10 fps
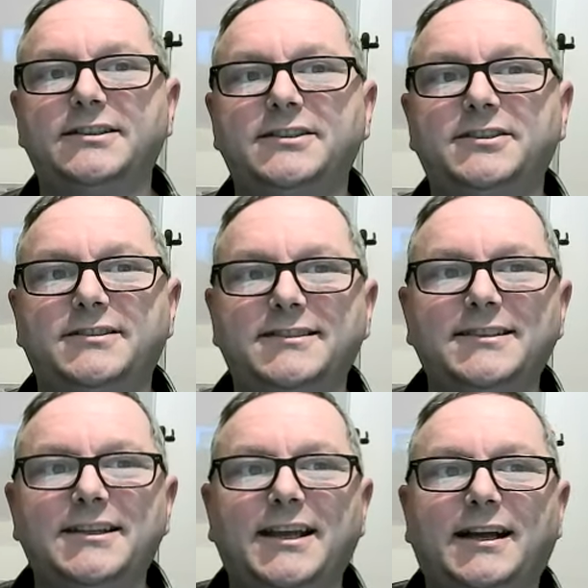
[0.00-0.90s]

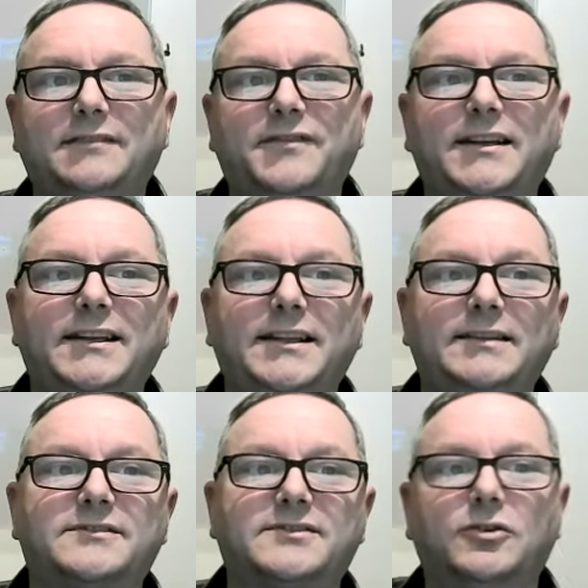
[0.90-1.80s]
do you have
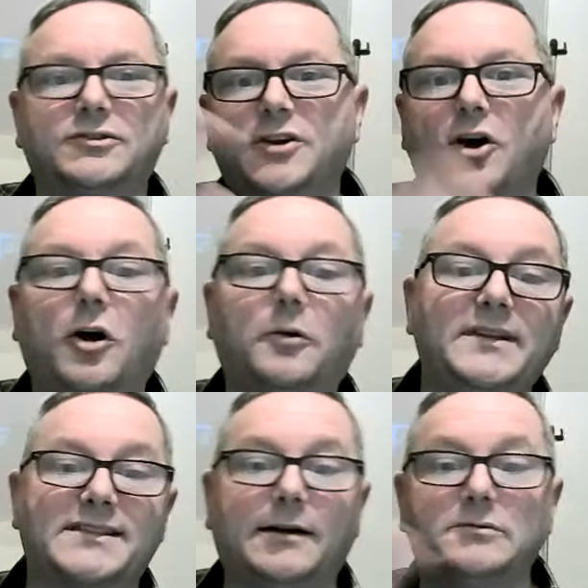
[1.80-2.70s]
any sort of
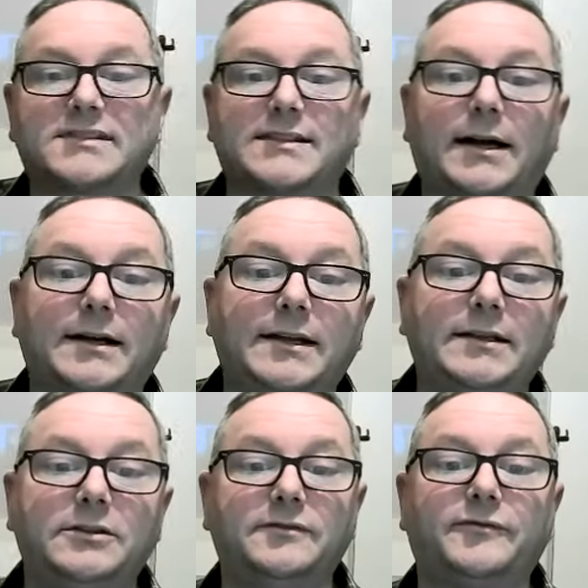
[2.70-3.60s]
hobbies
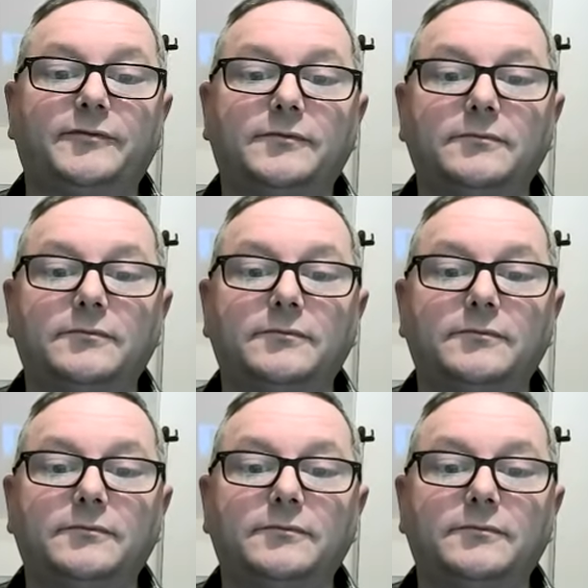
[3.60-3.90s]
outside of